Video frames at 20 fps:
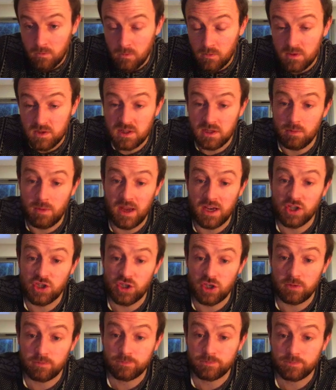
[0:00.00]

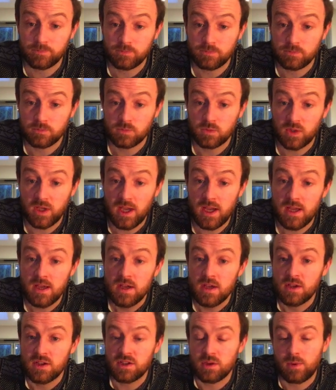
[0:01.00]
summation. Okay,
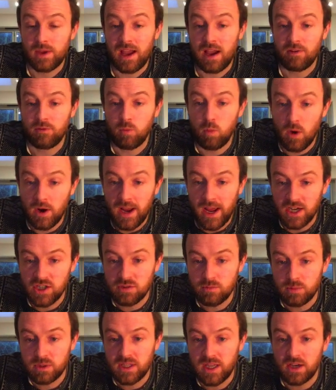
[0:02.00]
so we have one
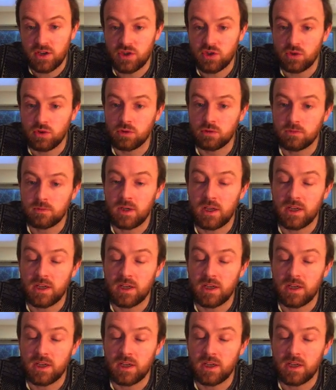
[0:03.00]
action potential,